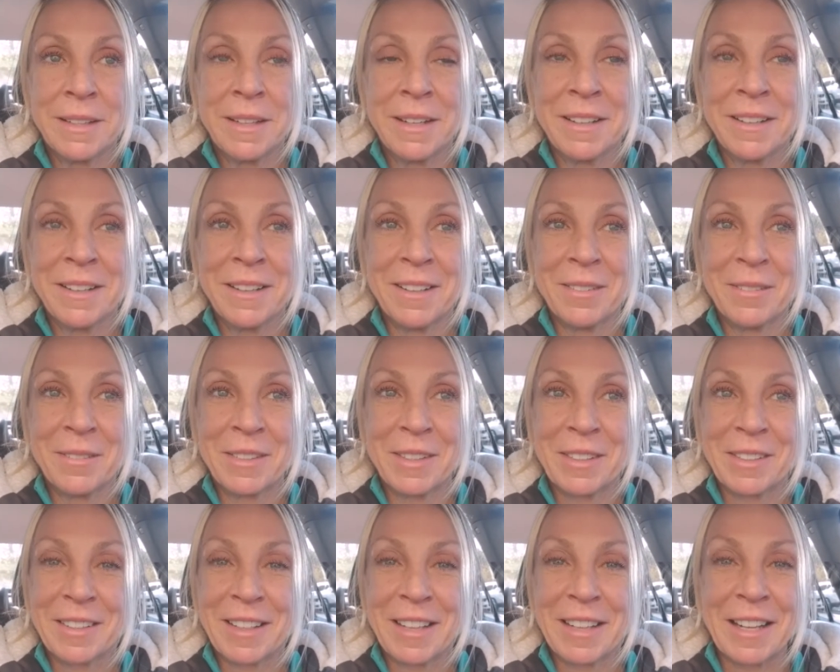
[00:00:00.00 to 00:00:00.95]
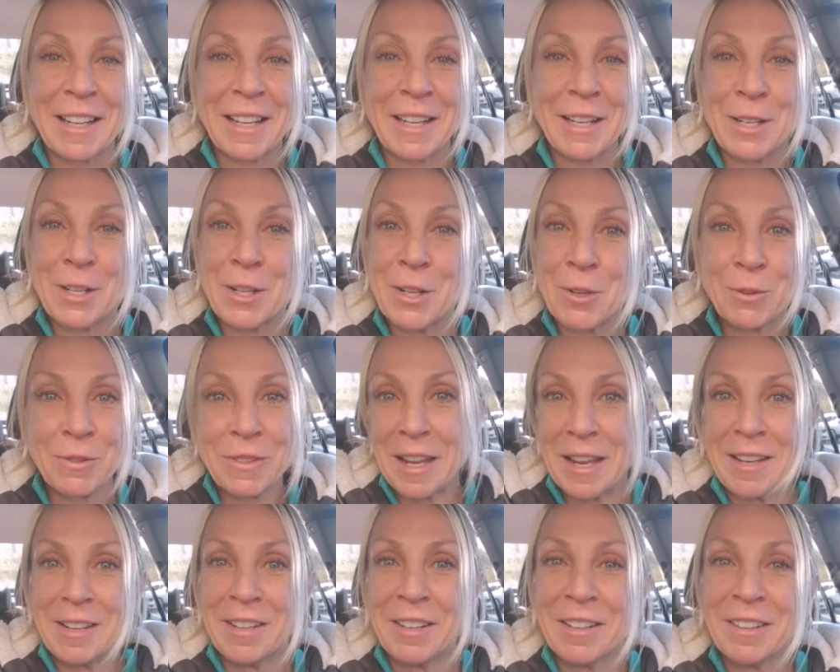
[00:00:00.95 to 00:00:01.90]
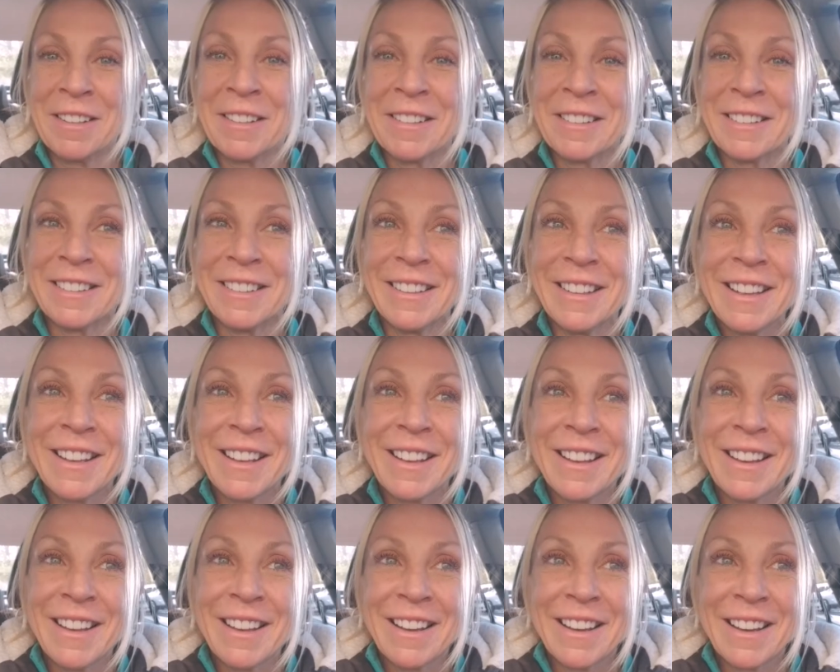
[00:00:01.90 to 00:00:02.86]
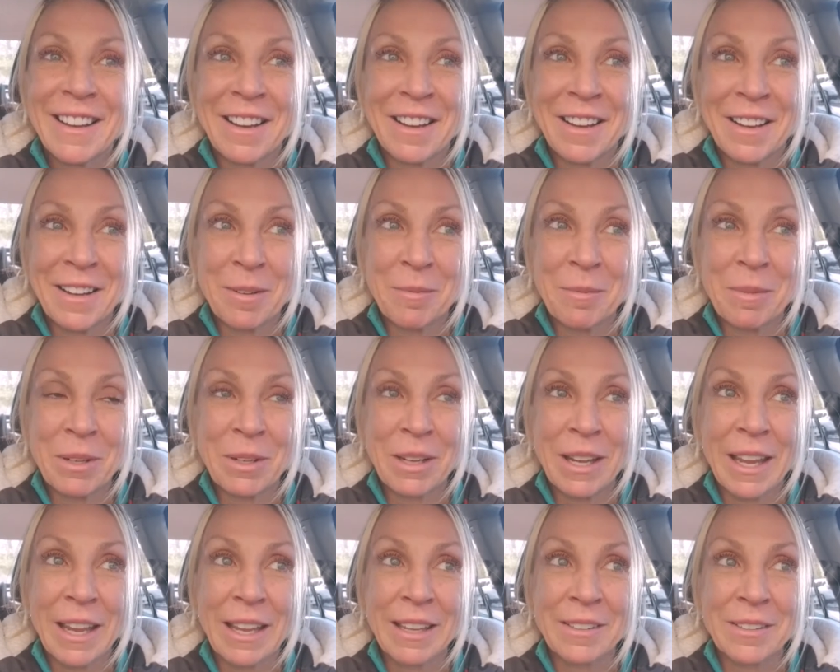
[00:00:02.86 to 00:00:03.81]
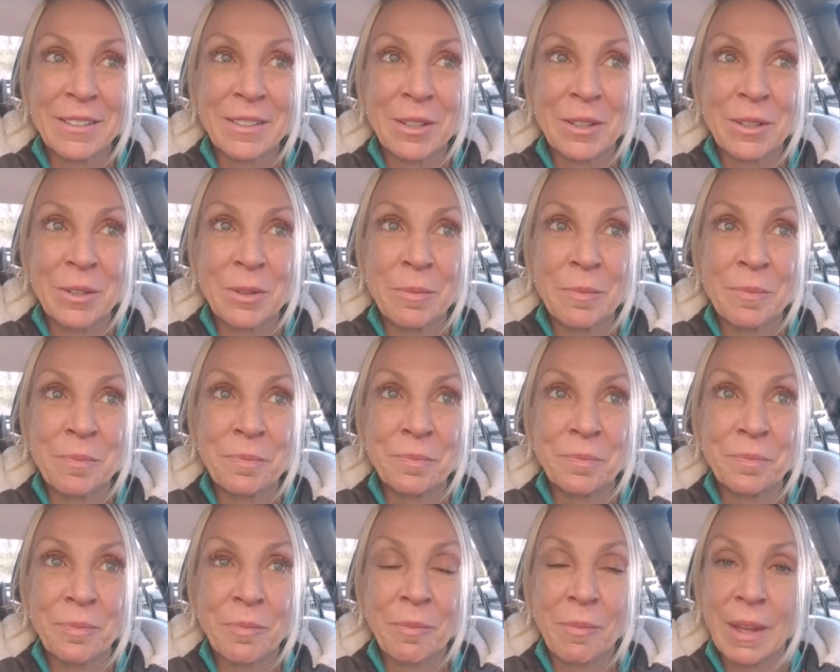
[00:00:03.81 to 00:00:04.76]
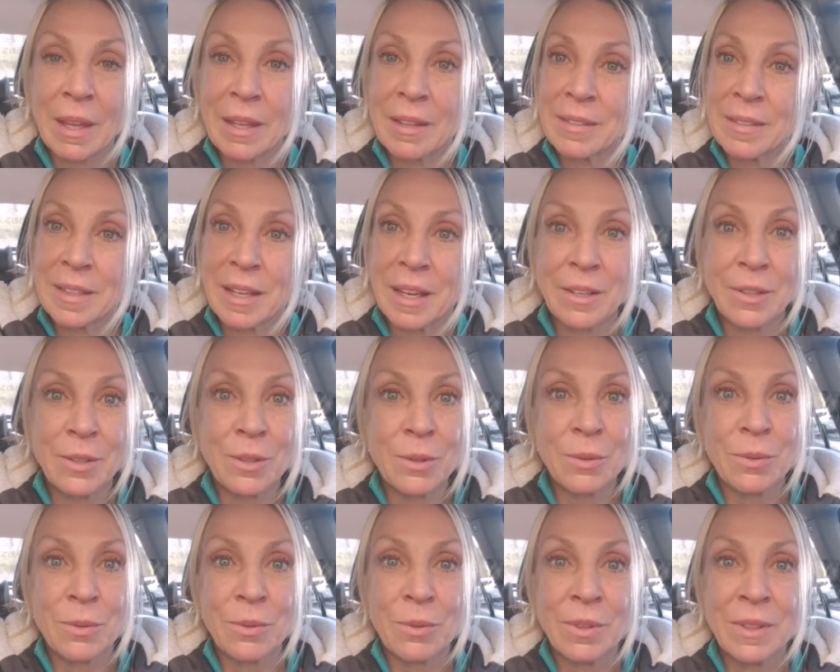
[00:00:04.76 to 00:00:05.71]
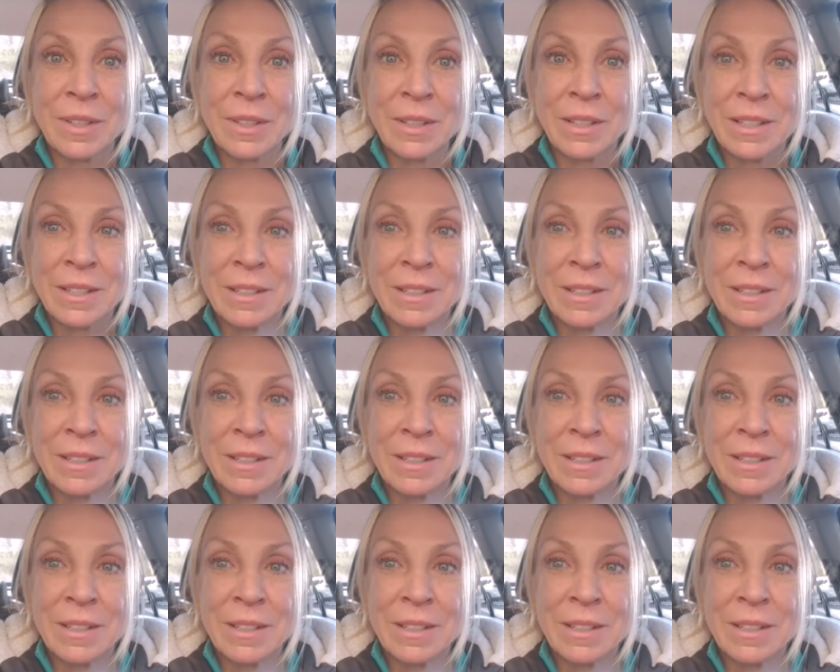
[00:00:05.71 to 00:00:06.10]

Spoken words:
I'm just gonna lose it. Okay, so stay tuned.